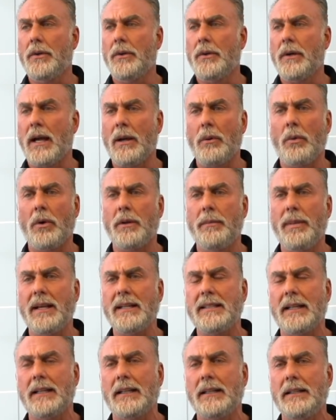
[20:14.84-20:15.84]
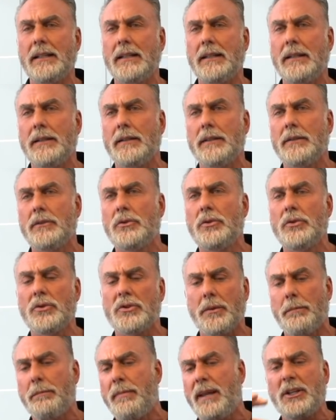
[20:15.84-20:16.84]
I want to basically do
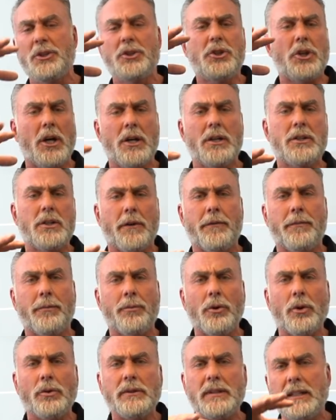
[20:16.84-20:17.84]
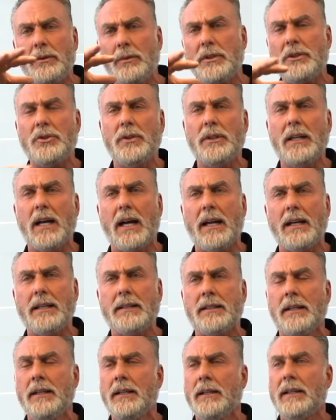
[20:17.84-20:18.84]
some big jugs of protein with you
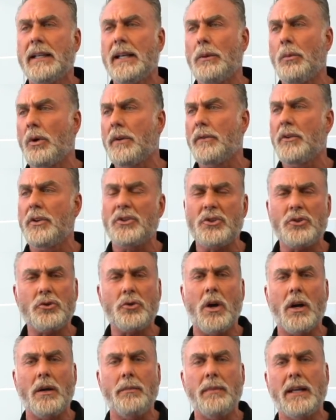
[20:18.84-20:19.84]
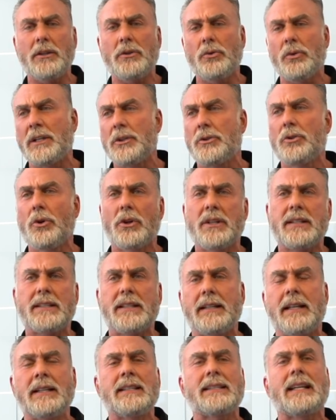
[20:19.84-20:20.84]
guys, get one of the strong men to endorse
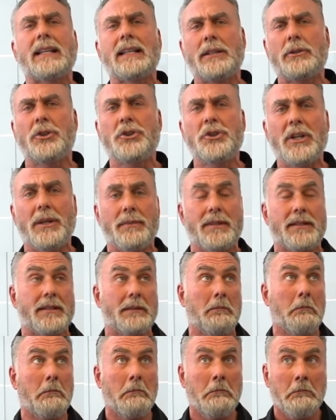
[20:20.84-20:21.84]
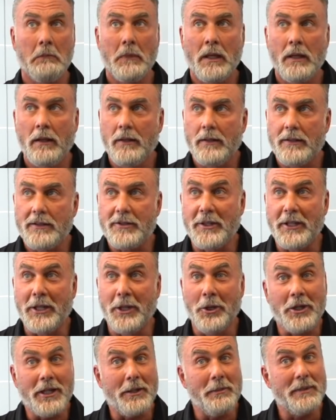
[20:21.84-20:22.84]
it and sell it to gyms. So they
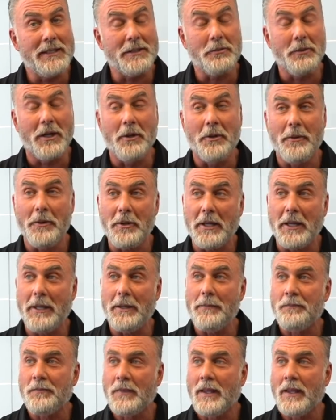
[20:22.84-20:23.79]
look at me and says, wow, okay.